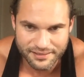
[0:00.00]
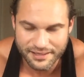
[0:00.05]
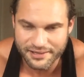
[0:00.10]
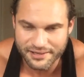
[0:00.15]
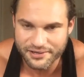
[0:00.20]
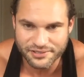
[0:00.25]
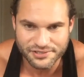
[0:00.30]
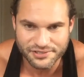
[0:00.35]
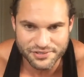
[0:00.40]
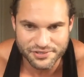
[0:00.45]
I
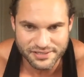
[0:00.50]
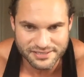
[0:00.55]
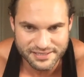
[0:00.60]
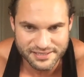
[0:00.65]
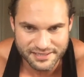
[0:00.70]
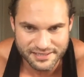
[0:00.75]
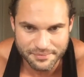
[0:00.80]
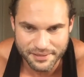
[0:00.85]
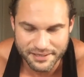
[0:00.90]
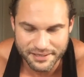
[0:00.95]
couldn't trust
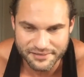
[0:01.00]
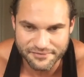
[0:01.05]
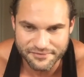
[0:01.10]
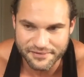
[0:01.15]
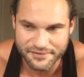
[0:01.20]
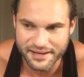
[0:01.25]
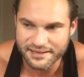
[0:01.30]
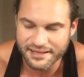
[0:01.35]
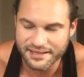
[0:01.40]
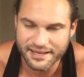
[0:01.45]
anybody.
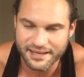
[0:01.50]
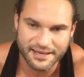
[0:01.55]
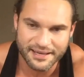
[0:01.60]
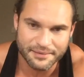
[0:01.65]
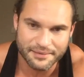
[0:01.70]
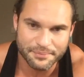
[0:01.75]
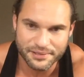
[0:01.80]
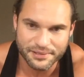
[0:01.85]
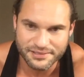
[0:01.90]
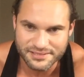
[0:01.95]
Finally, I had
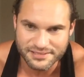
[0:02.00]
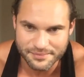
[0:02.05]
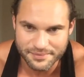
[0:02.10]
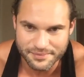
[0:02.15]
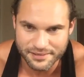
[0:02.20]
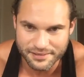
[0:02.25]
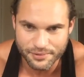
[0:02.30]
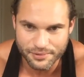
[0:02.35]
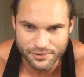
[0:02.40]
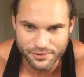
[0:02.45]
built
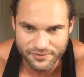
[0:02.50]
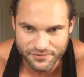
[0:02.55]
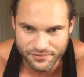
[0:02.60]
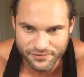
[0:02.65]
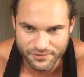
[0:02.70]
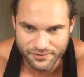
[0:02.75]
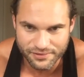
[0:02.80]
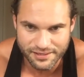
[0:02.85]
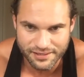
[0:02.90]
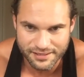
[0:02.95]
something
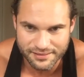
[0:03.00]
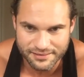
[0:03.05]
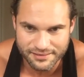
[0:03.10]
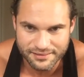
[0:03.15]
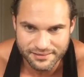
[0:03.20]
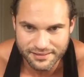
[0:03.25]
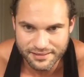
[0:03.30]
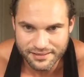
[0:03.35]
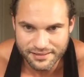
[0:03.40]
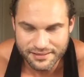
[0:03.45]
beautiful and
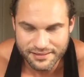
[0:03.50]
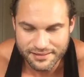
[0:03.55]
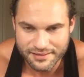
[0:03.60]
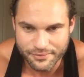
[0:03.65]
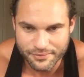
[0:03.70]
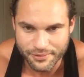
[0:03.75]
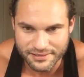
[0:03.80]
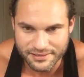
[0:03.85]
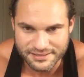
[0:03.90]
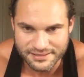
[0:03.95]
they
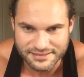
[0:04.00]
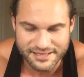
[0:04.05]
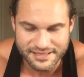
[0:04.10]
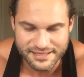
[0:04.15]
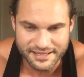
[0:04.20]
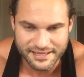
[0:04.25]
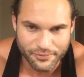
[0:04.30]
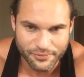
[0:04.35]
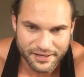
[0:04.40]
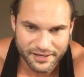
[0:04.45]
wanted to
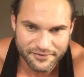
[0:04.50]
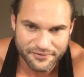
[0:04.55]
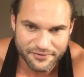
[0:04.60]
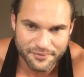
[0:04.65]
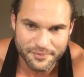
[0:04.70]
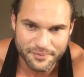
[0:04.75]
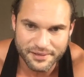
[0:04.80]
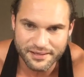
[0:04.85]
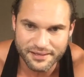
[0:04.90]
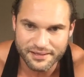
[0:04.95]
take it away
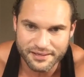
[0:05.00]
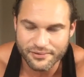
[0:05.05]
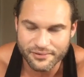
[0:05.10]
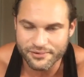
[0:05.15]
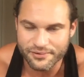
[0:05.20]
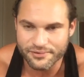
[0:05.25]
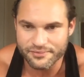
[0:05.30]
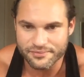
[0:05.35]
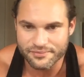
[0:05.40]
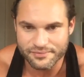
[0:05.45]
from me
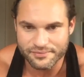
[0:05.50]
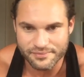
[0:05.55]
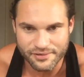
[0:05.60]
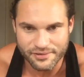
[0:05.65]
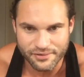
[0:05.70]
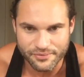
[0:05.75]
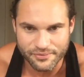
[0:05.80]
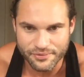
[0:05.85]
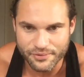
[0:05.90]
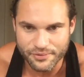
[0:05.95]
or, you
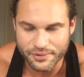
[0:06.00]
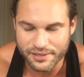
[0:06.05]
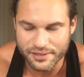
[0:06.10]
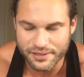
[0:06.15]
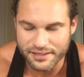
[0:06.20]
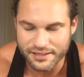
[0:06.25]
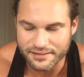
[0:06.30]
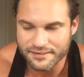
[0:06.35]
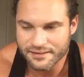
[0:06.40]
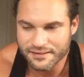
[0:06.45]
know, ruin
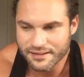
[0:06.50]
it.